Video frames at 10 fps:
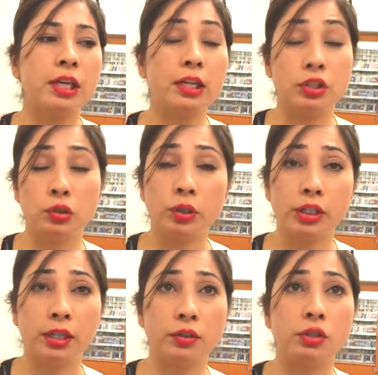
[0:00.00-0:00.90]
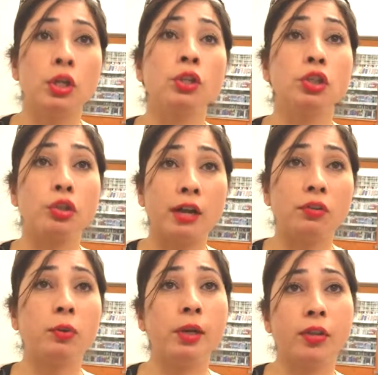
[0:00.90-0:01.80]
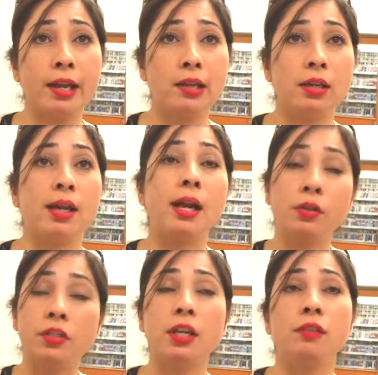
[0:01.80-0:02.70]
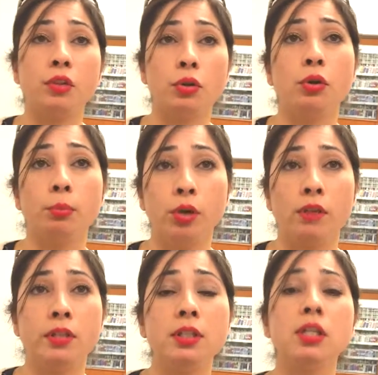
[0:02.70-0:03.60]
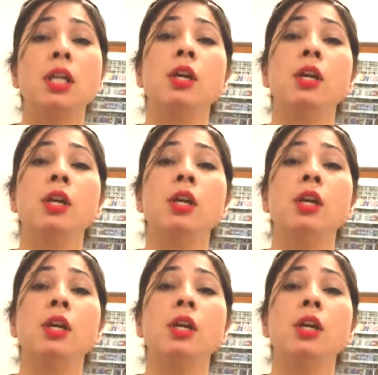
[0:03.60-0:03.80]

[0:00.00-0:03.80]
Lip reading: and storytellers to travel around Canada outside of their home province